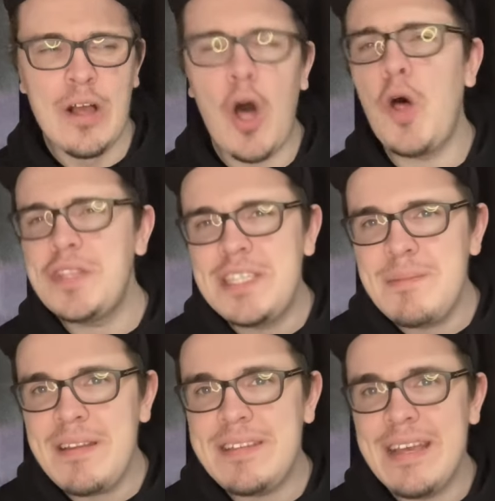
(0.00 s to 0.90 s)

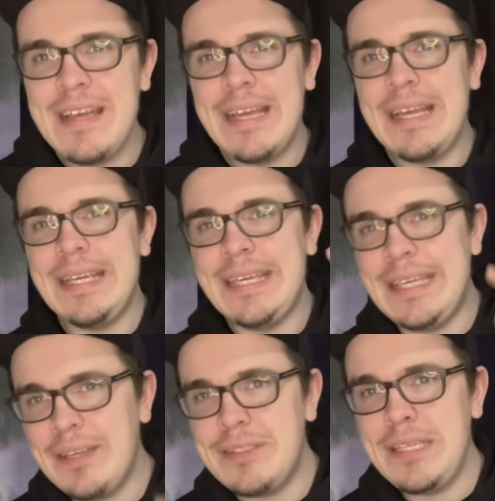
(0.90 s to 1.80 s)
ultimate
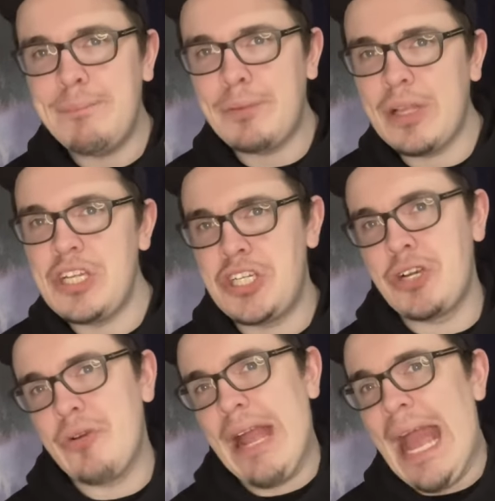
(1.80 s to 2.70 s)
guilty
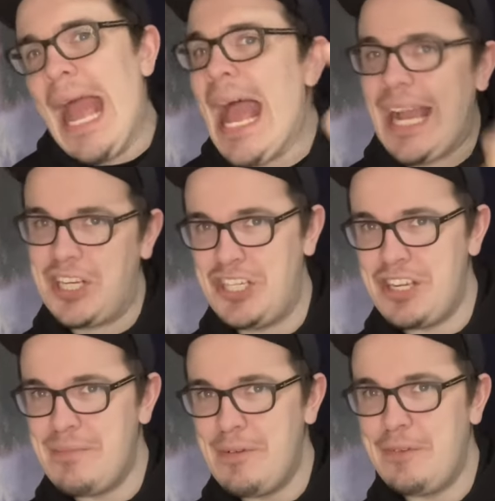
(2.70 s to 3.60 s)
pleasure
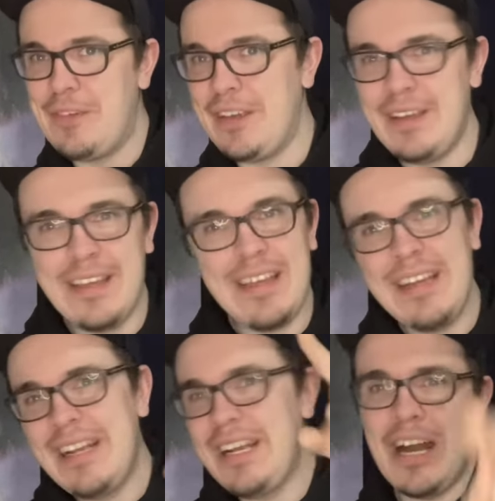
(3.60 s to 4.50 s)
action movie?
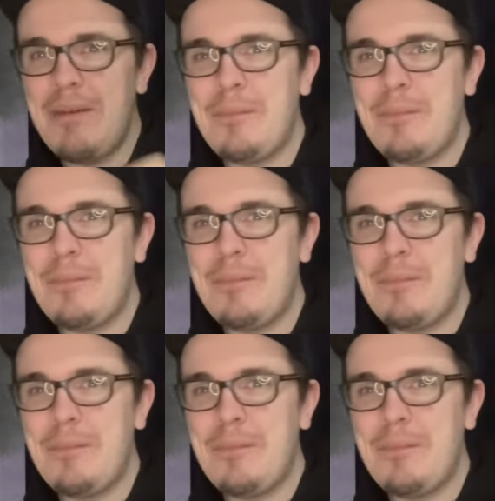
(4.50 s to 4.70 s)
Comment